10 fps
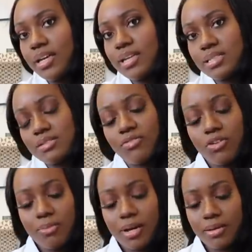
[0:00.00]
It is
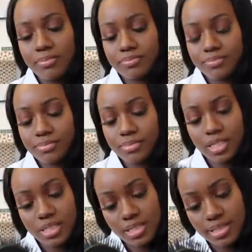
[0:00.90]
from, um,
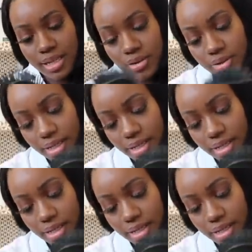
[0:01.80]
does it say it on